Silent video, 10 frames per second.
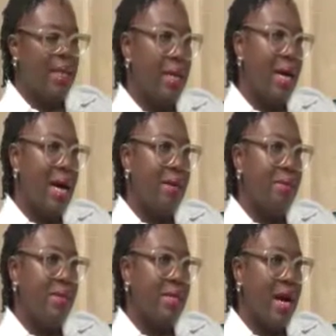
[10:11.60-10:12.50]
I had a
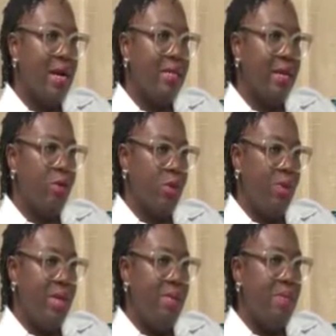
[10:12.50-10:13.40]
miscarriage, and it was
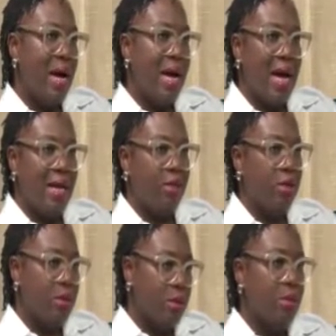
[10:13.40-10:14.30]
really bad. I had
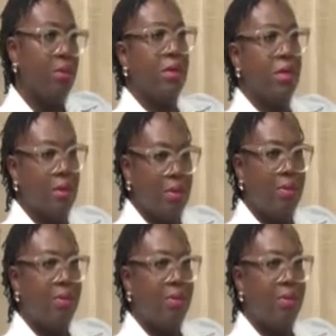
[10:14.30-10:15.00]
to,